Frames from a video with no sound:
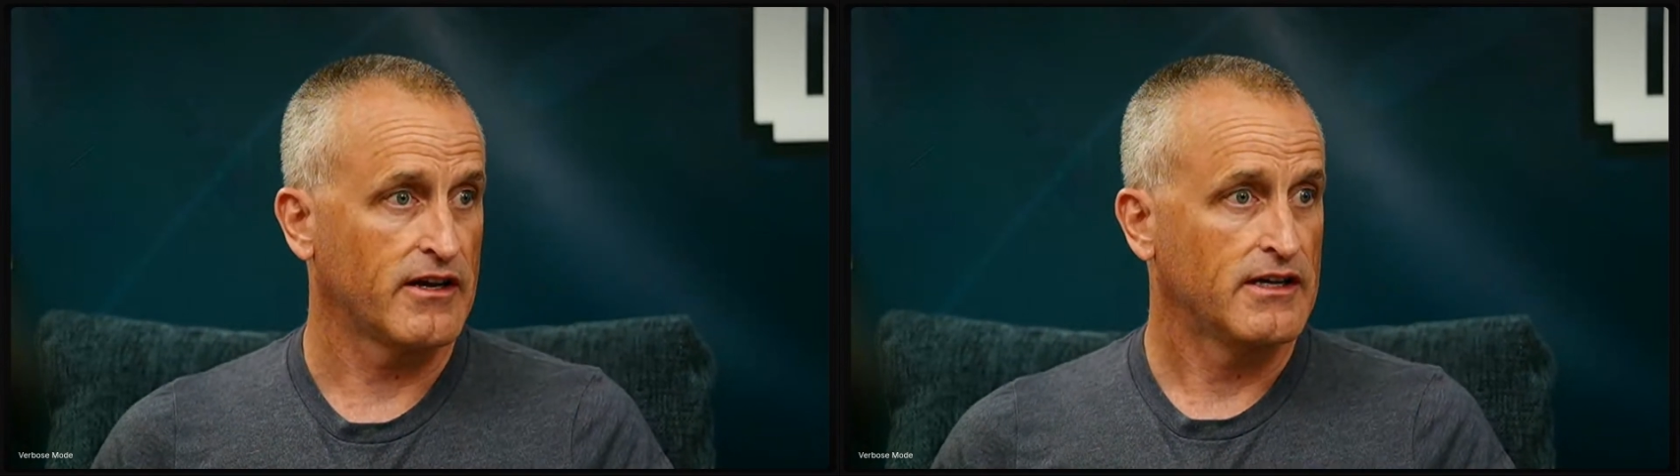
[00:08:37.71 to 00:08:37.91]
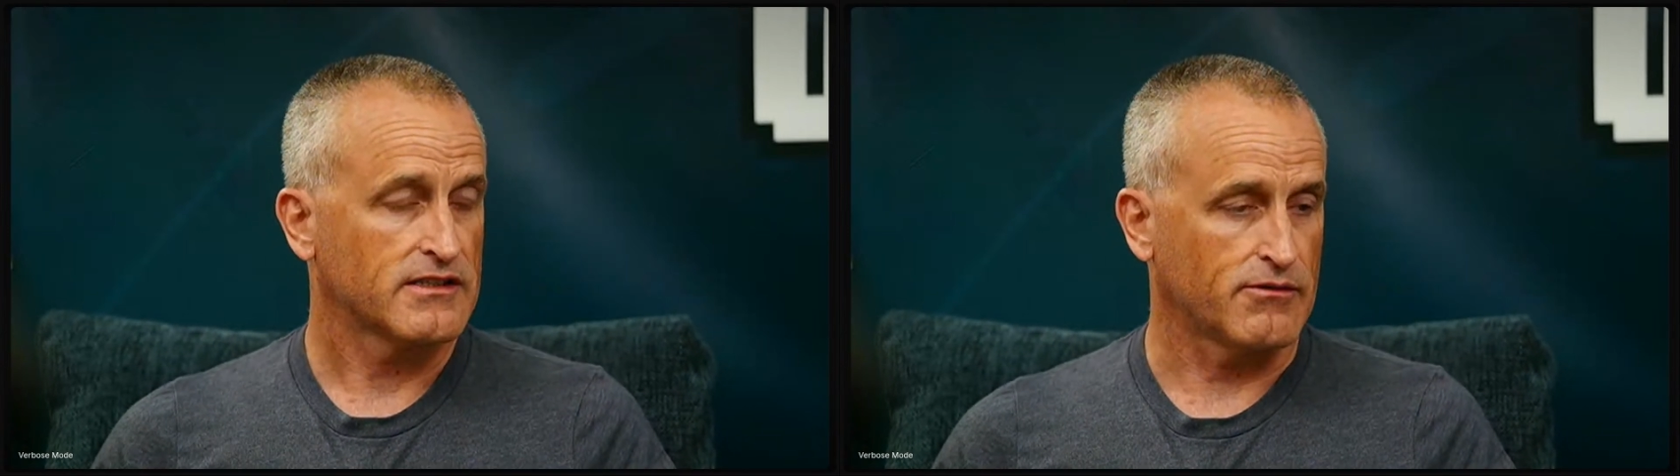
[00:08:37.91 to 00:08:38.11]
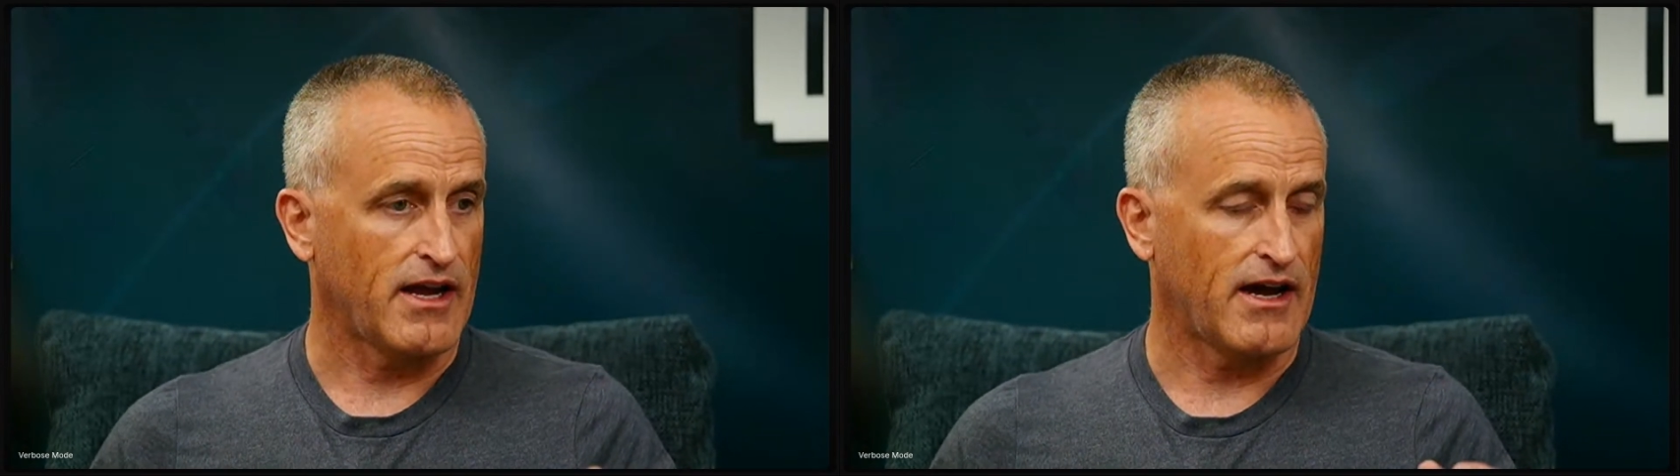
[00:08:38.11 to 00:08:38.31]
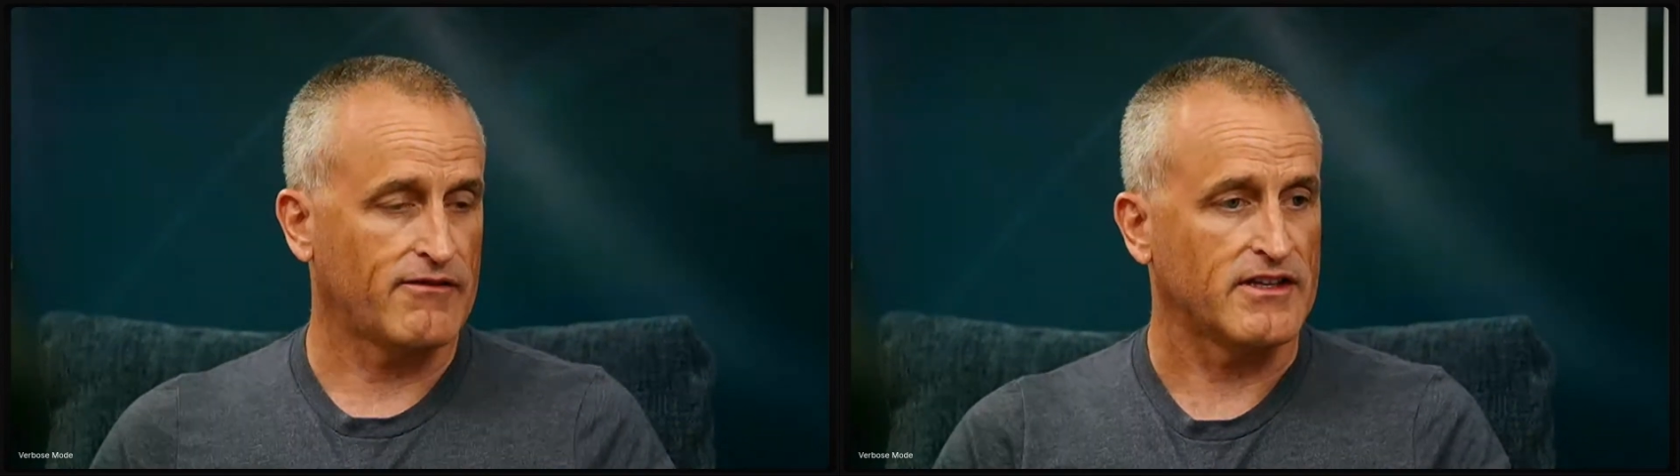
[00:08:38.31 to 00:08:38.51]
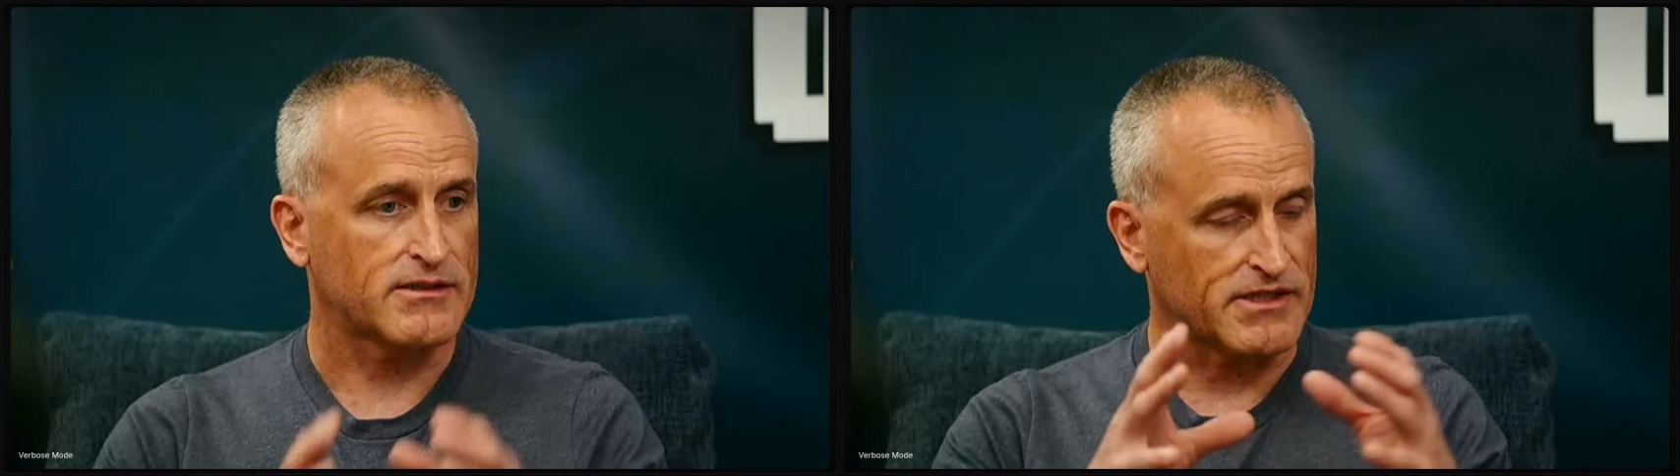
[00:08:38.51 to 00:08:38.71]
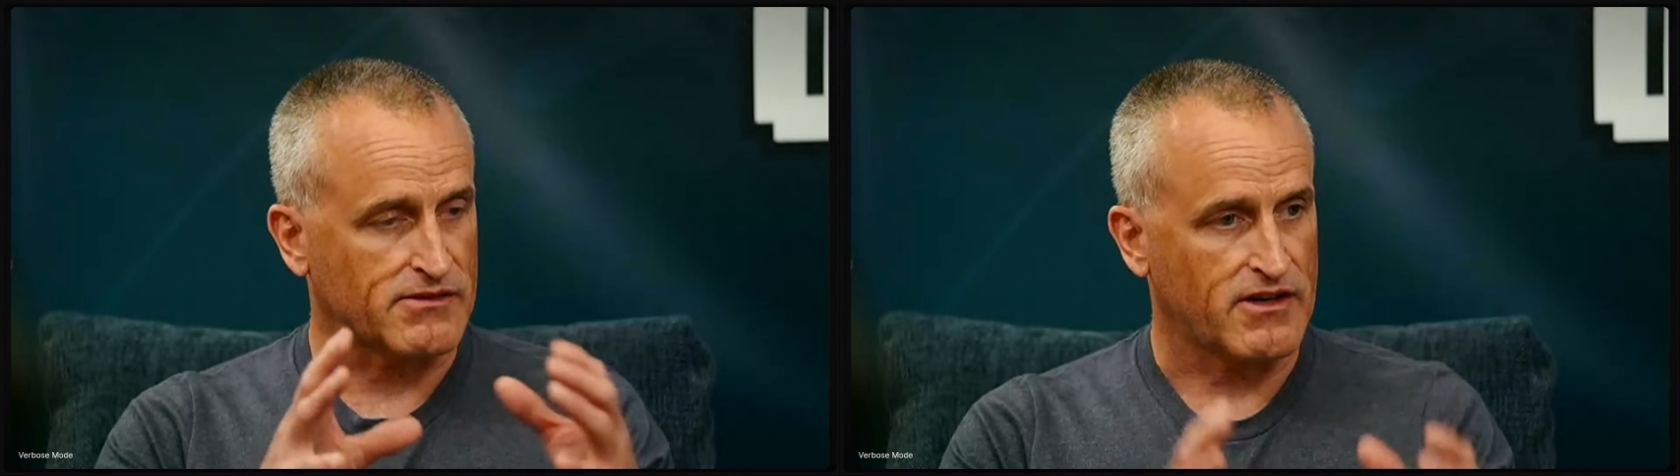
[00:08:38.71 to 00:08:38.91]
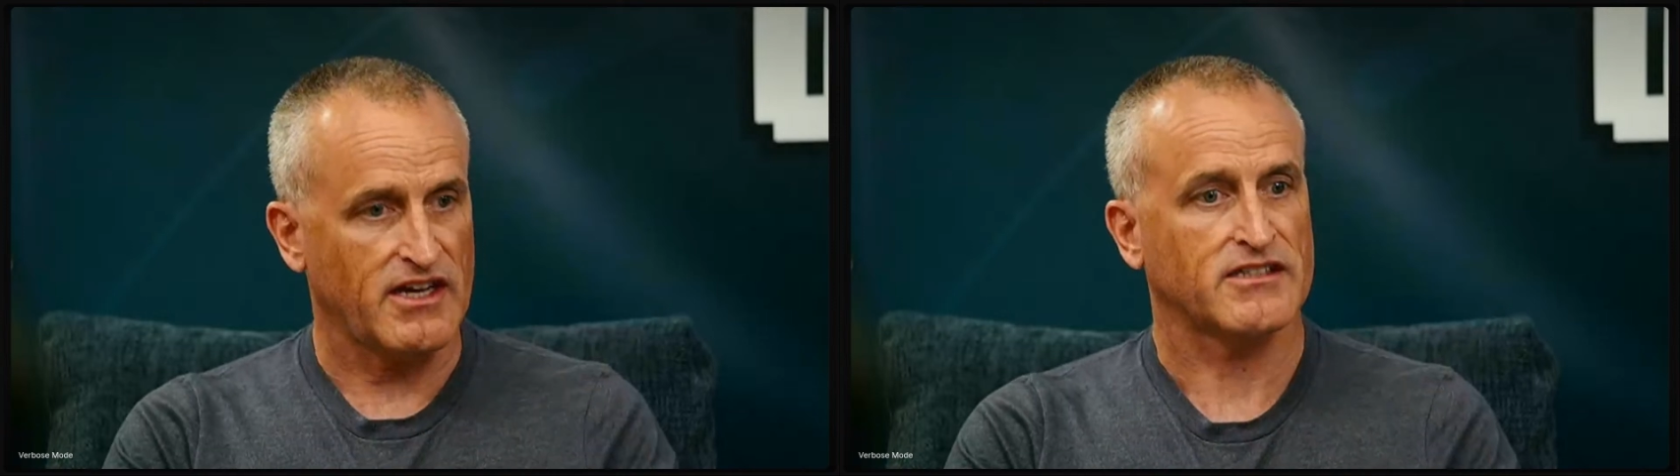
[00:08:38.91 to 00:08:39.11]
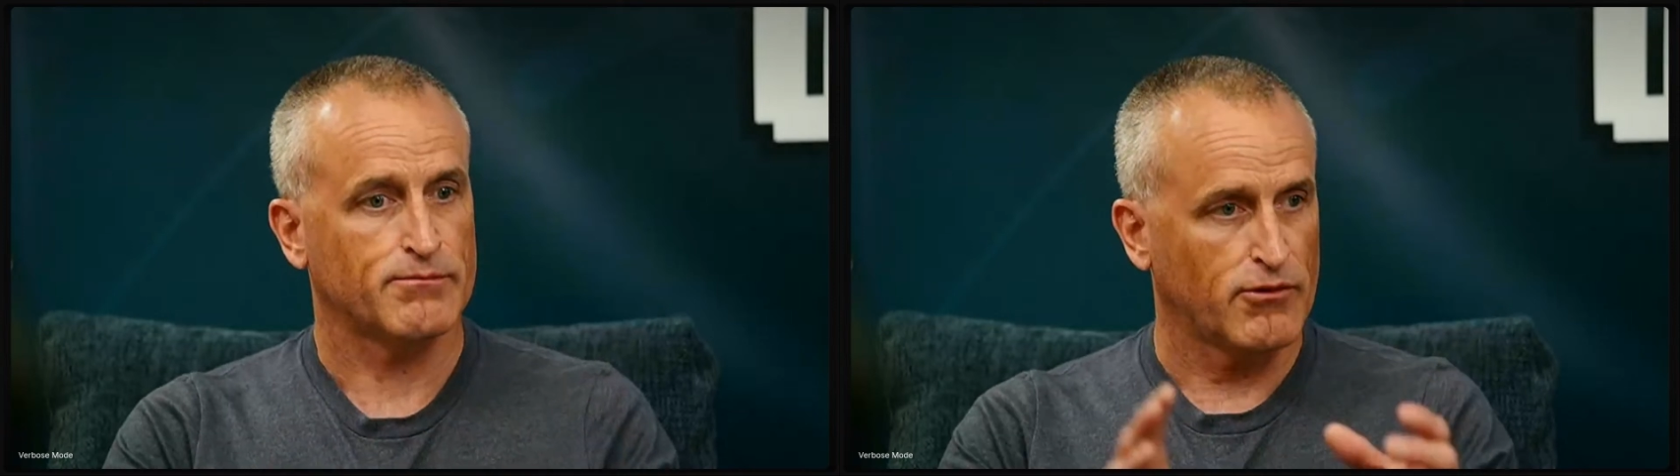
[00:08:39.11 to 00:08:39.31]
So we have the
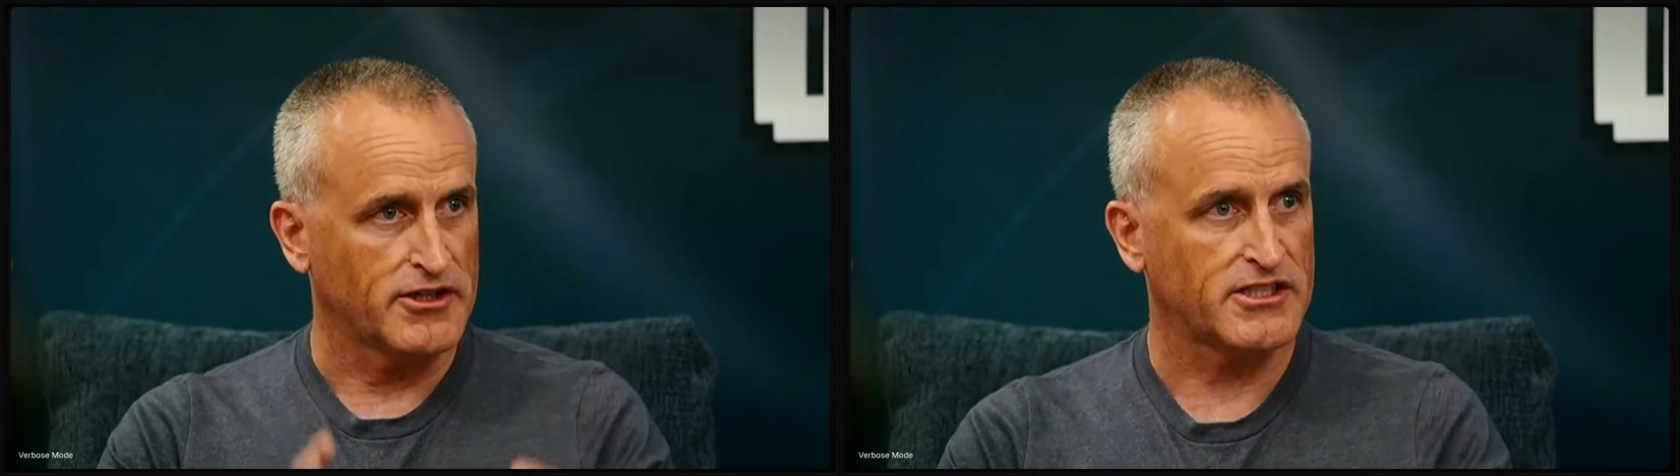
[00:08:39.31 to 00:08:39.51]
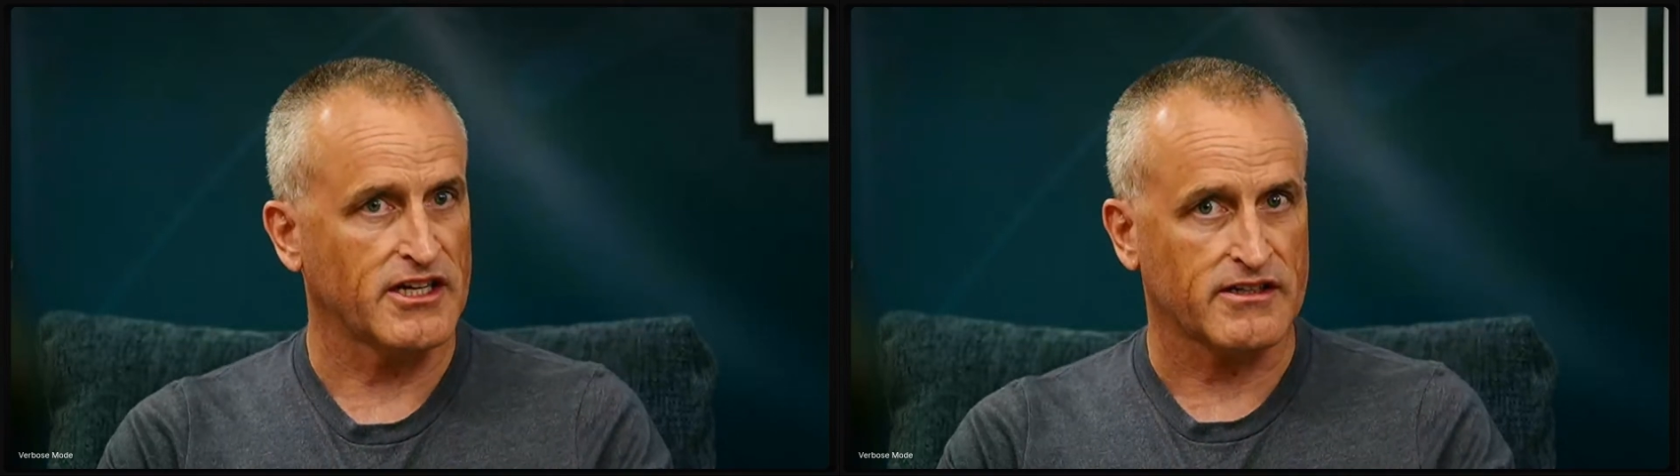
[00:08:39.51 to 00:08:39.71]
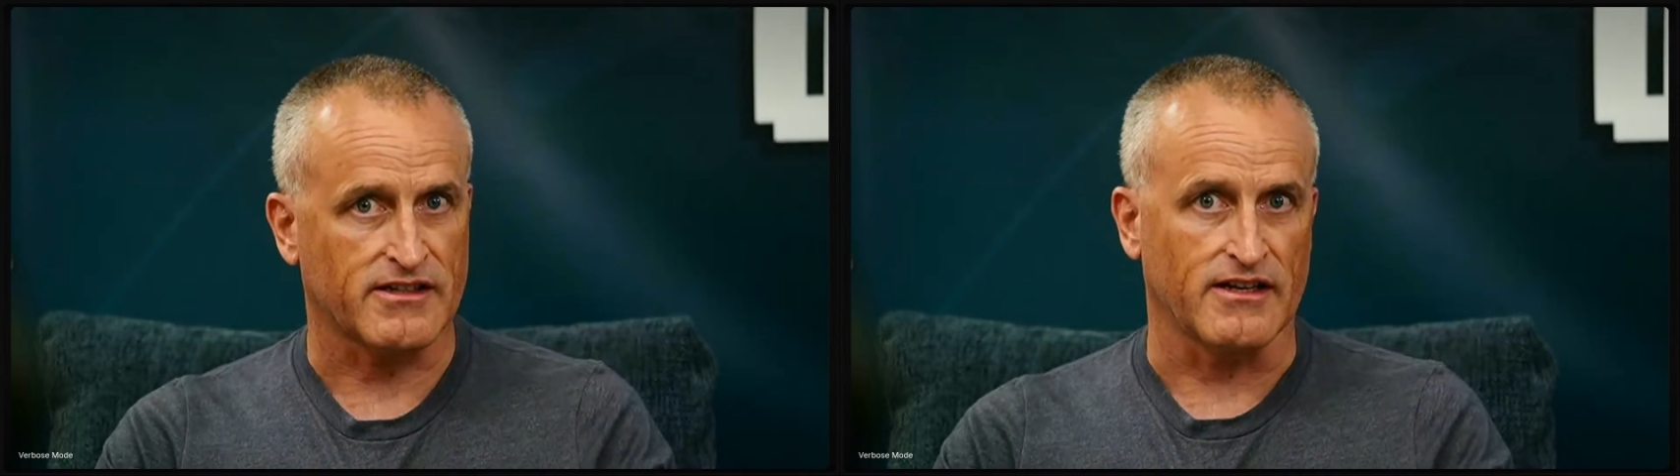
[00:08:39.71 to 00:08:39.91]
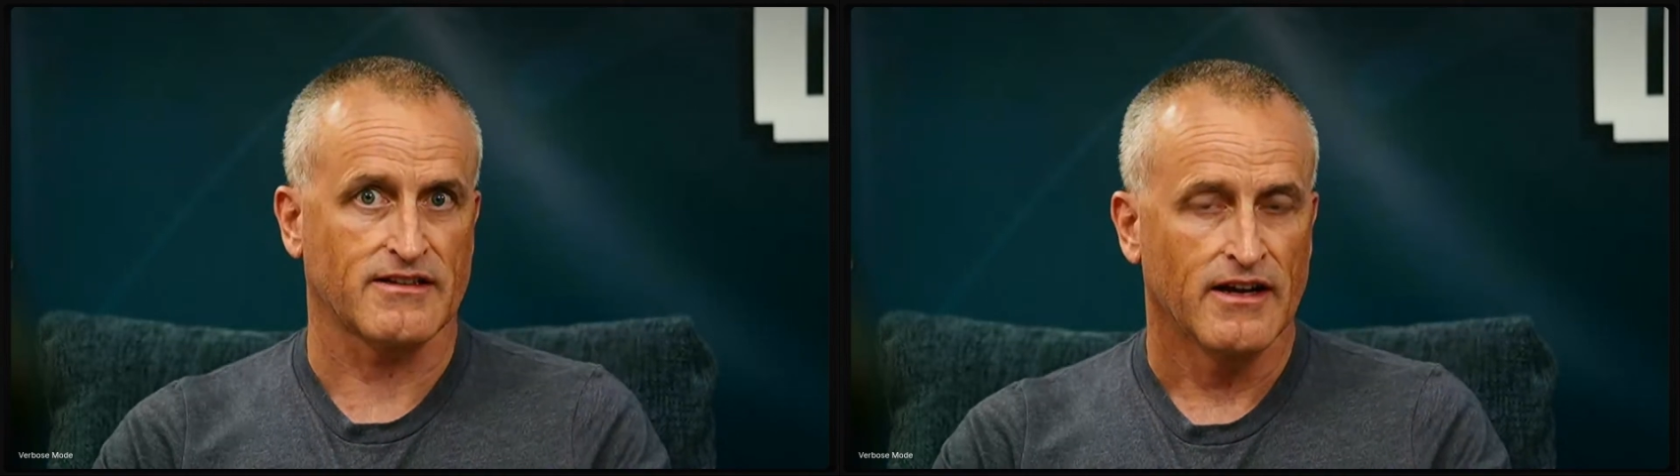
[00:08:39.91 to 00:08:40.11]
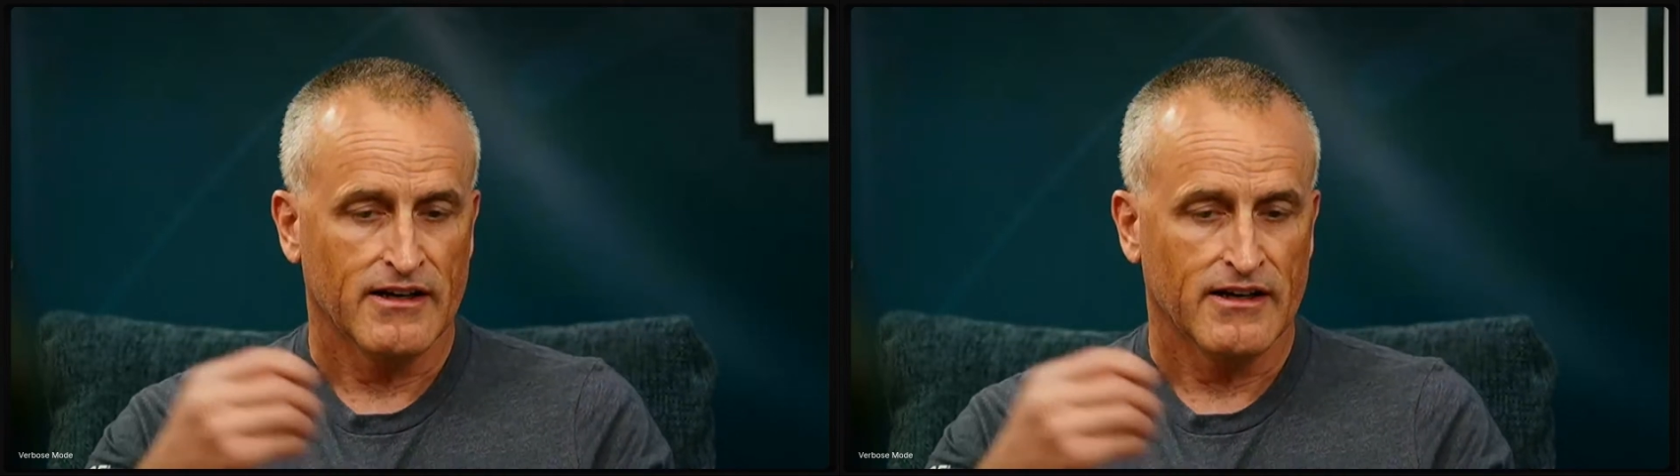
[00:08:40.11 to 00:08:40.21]
specification project that